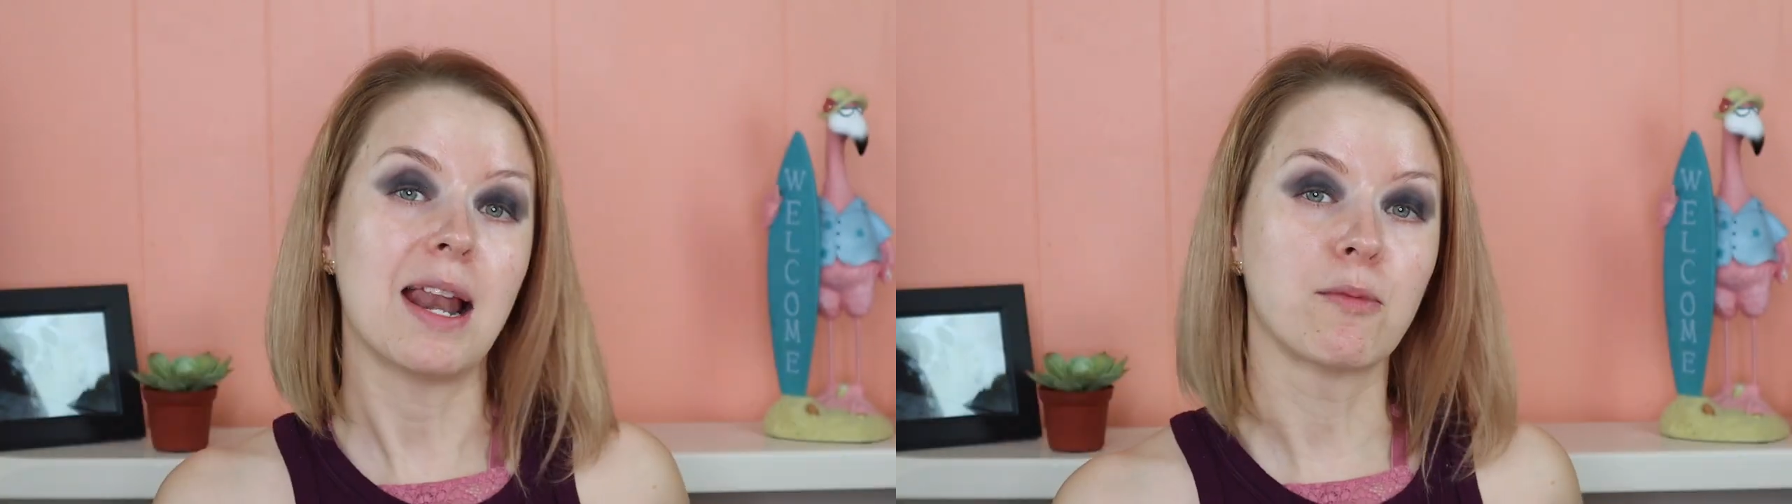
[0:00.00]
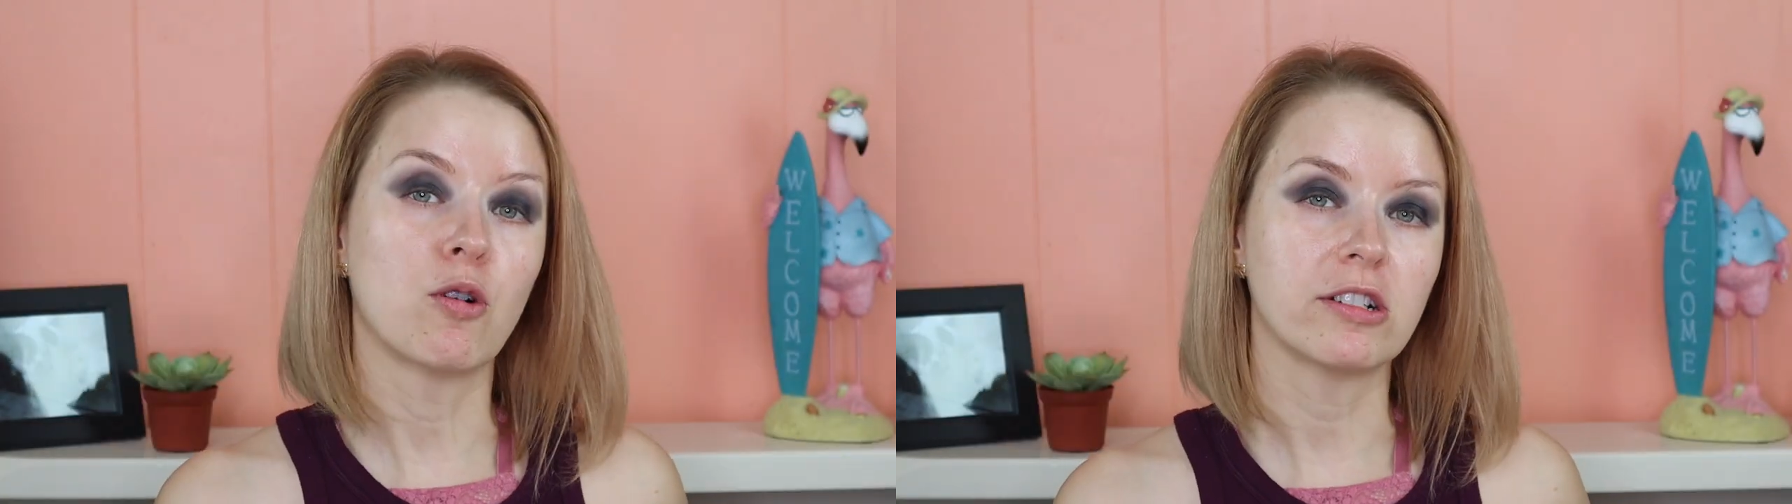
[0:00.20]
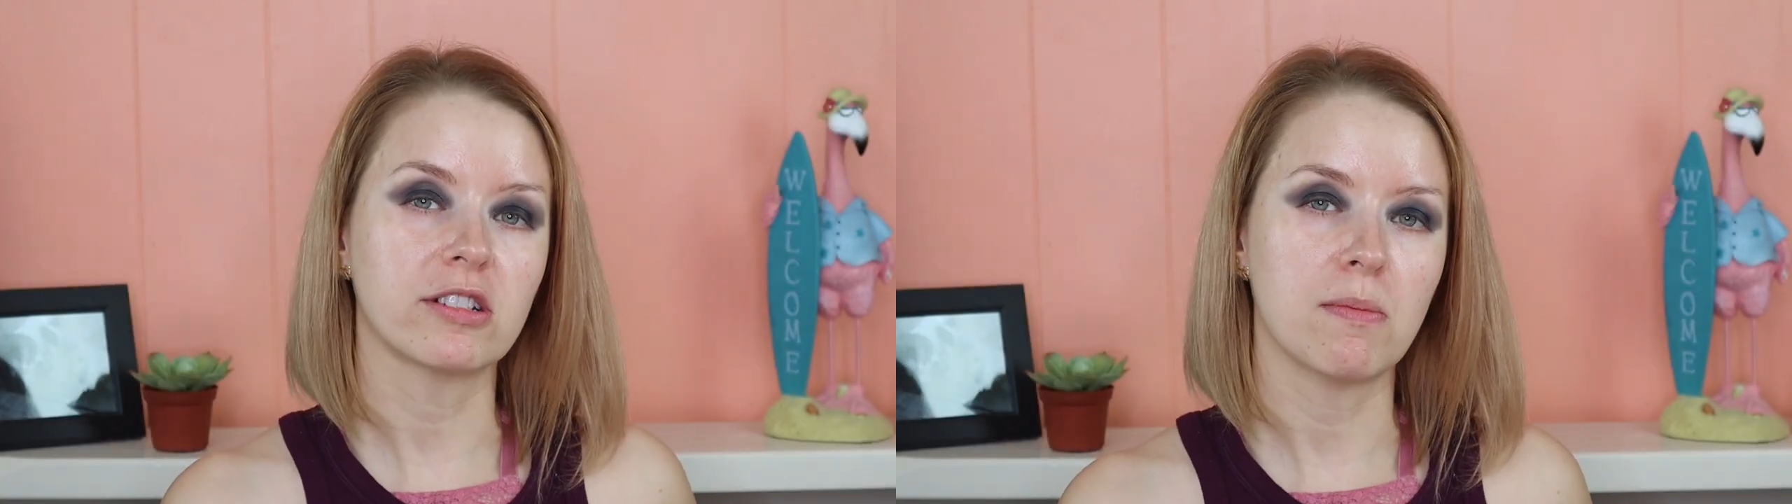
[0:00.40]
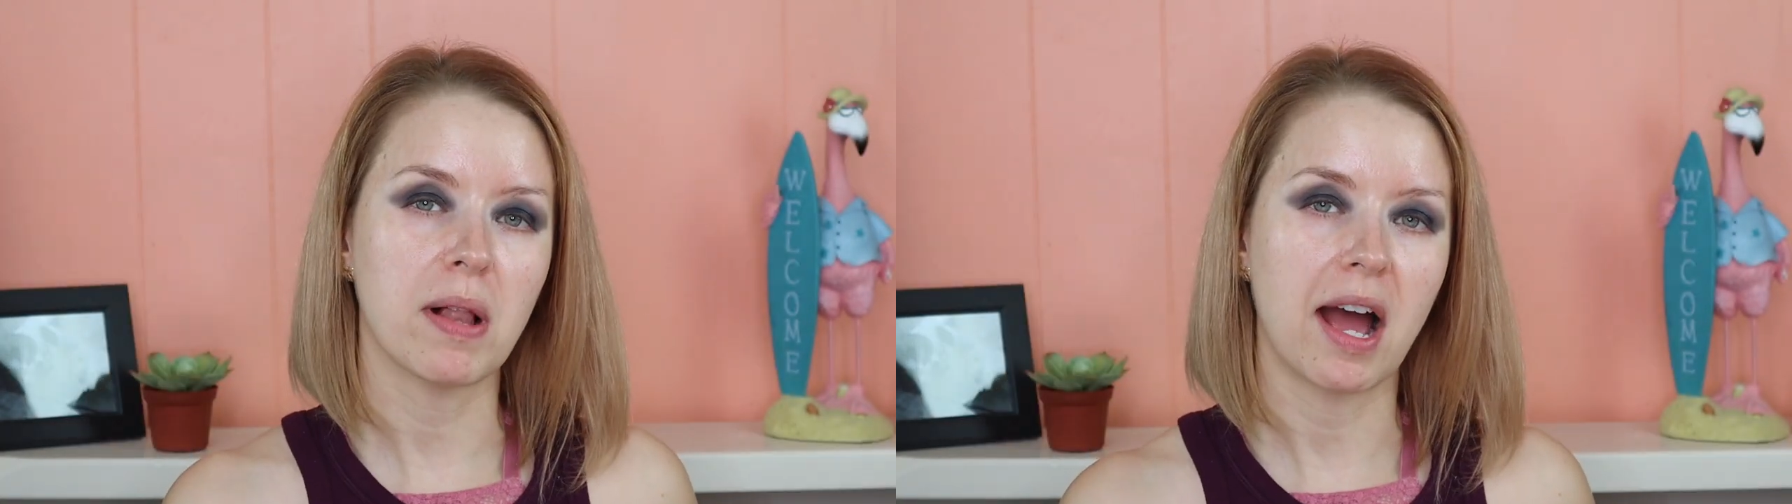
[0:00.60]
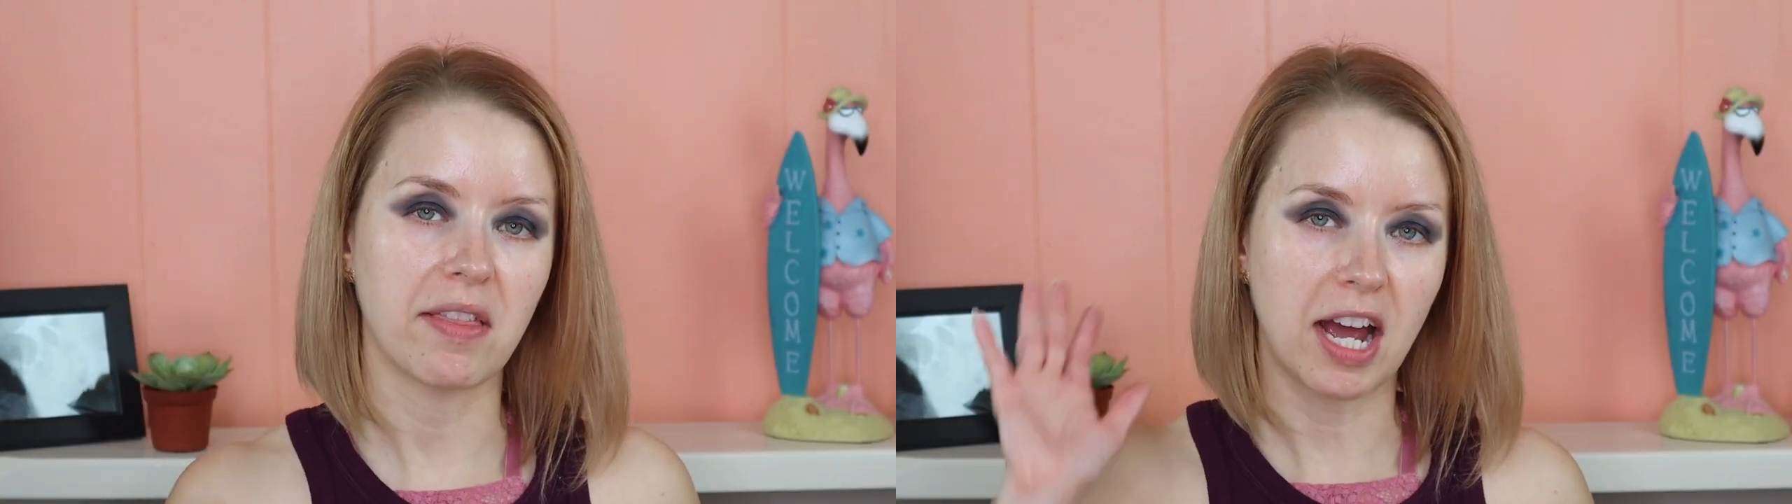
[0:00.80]
And I'm going to
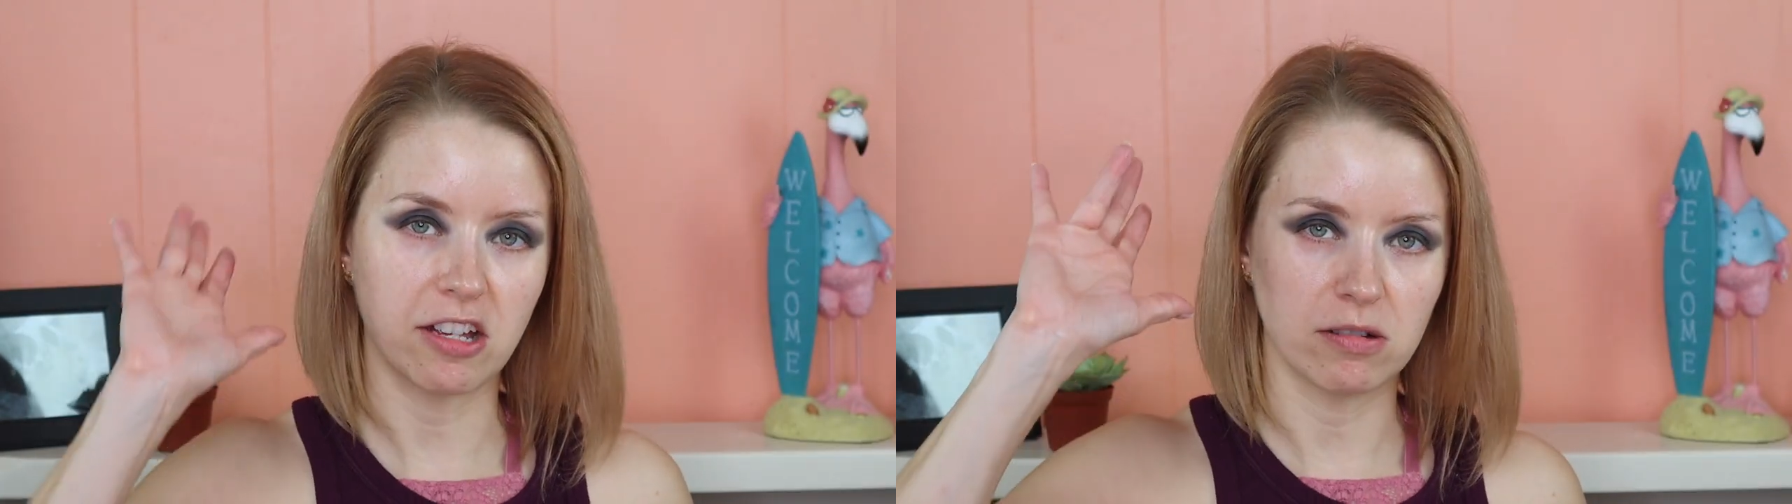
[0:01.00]
apply that